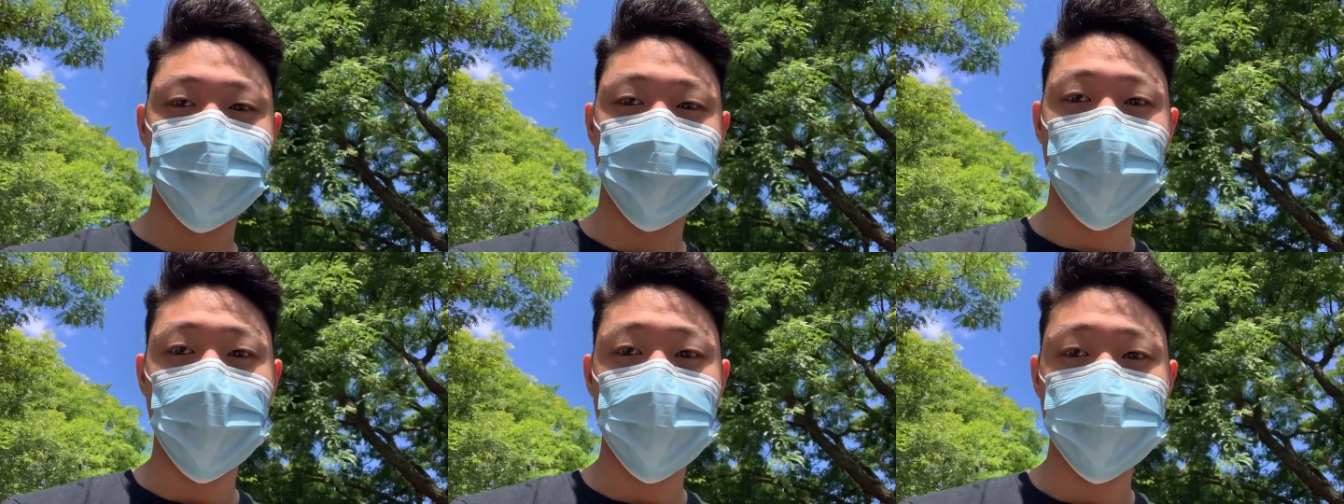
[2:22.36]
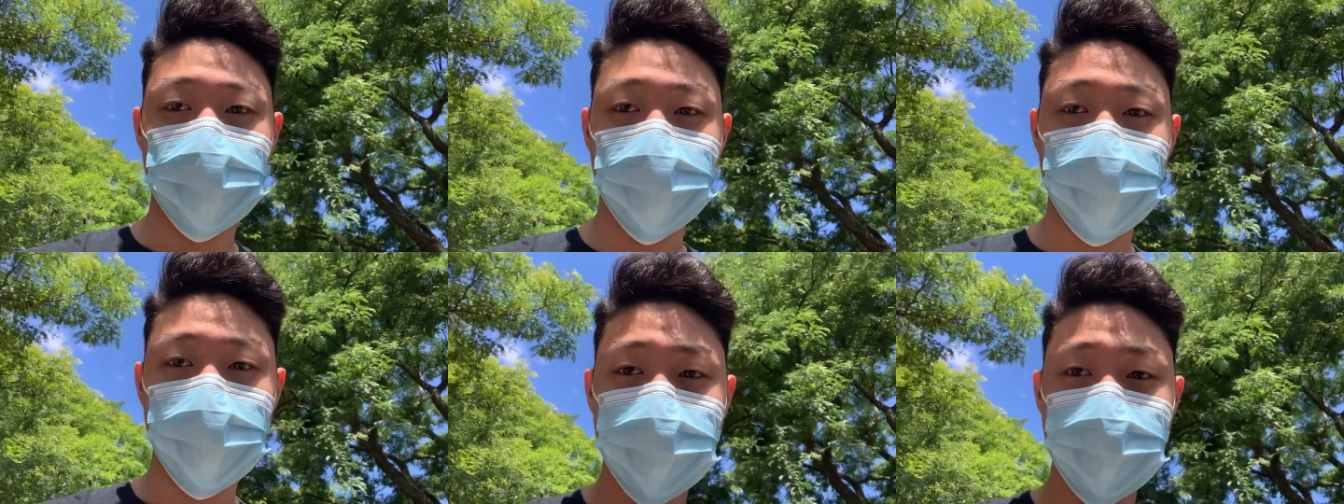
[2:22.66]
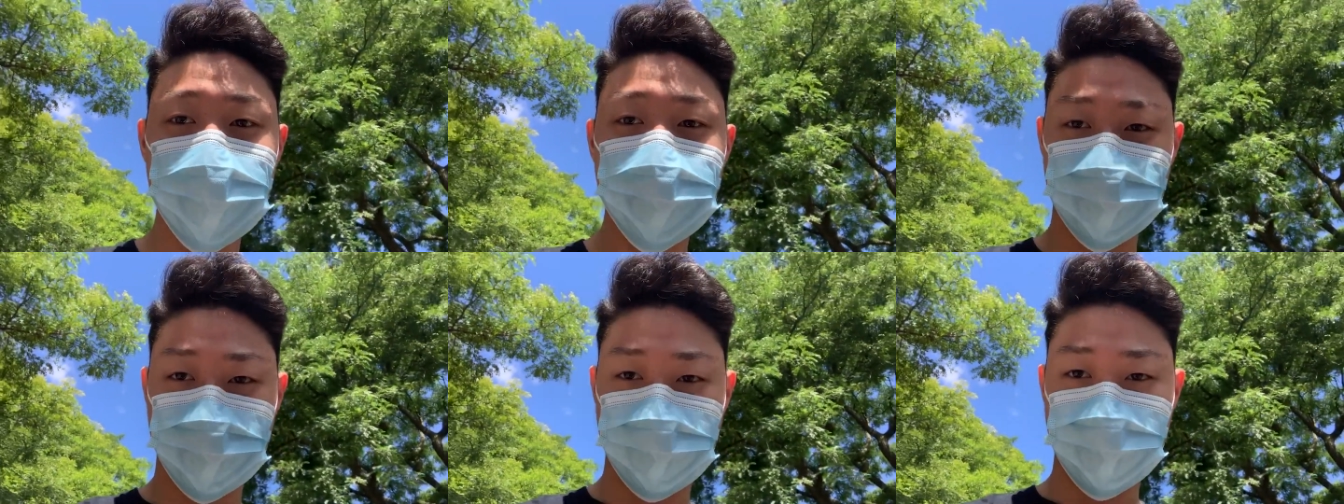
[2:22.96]
So I'm
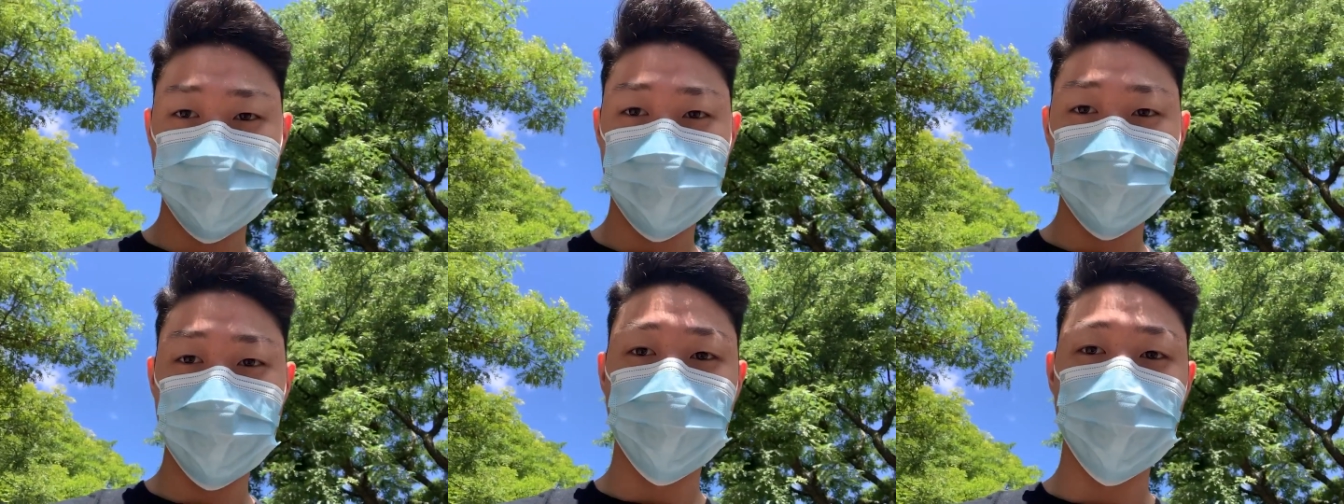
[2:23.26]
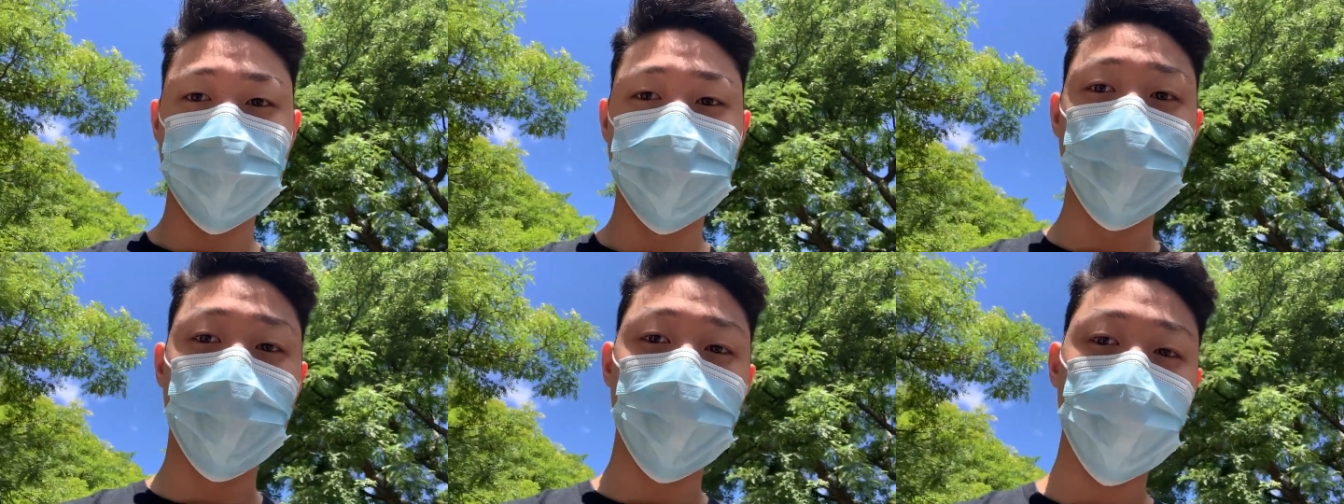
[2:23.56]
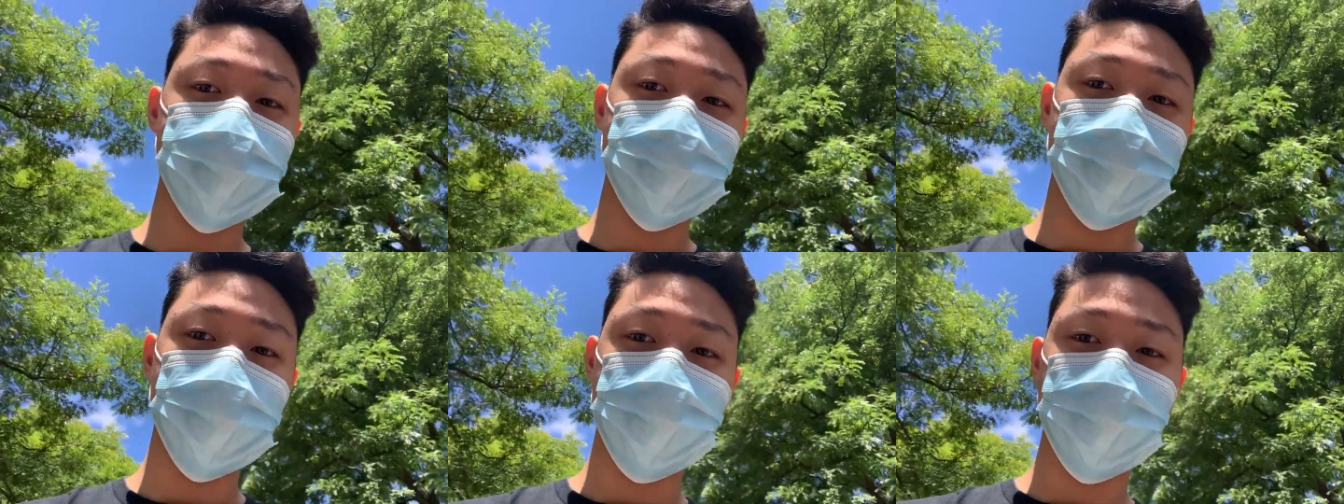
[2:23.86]
heading to
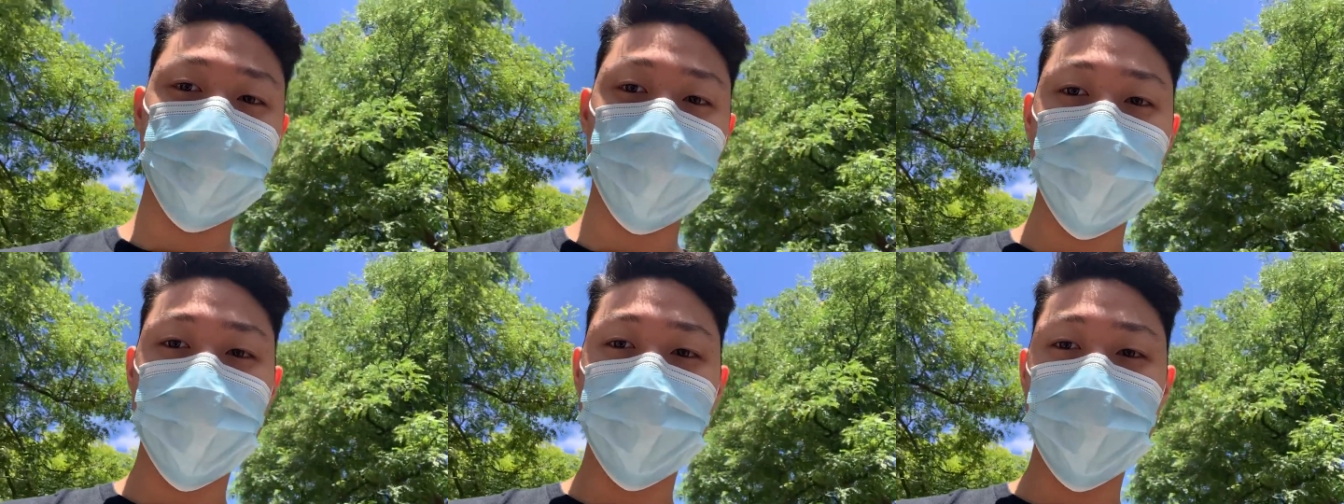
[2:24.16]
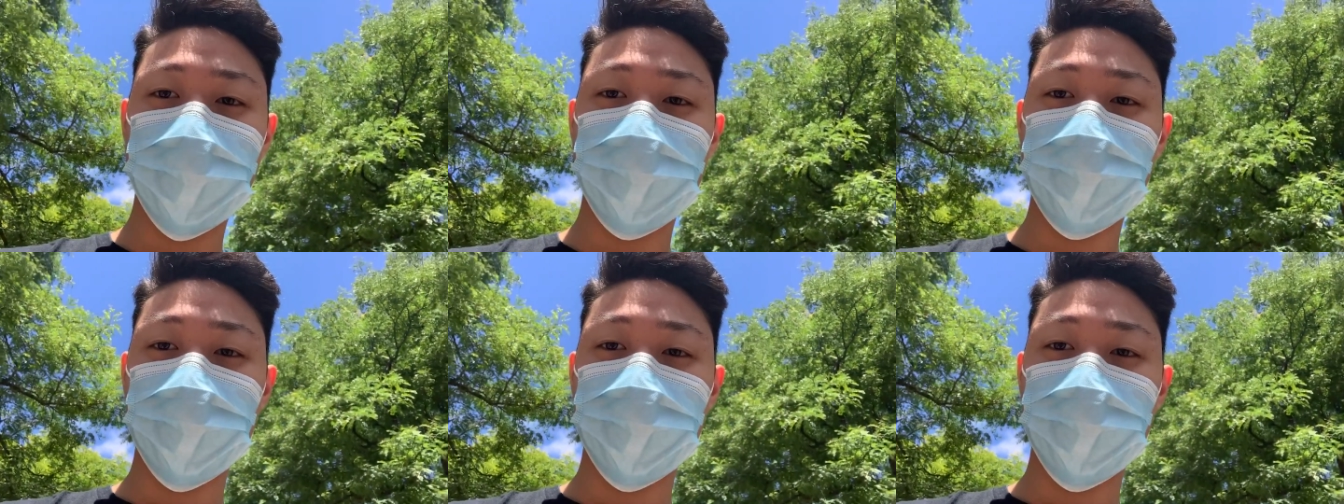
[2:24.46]
Yorkdale right now.